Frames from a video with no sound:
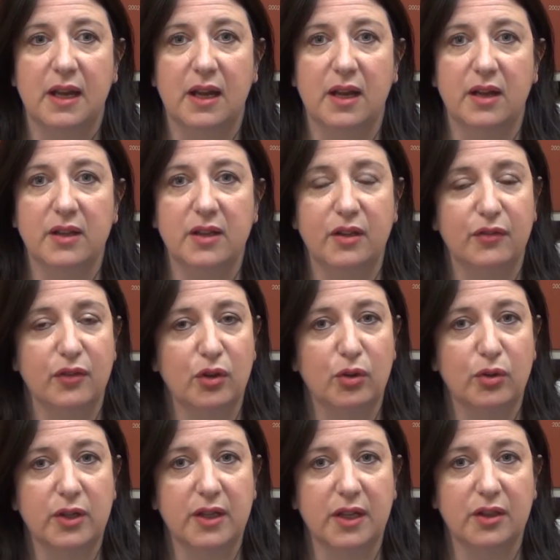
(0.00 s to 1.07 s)
If you're
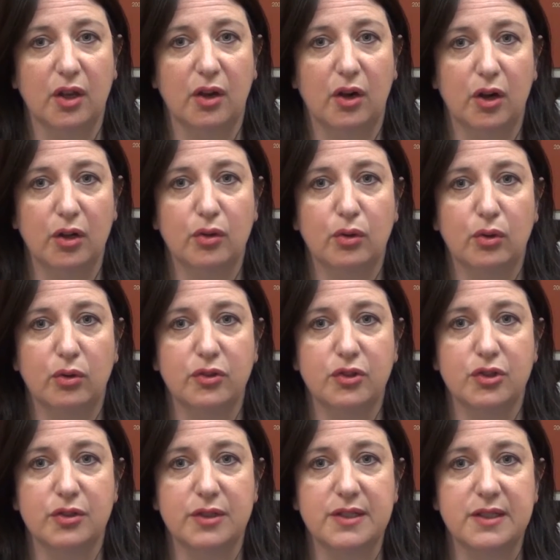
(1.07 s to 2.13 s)
looking at the High Court
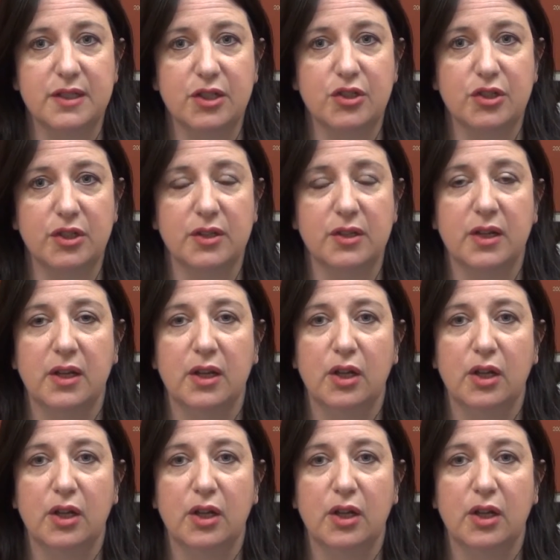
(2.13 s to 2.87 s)
jurisdiction,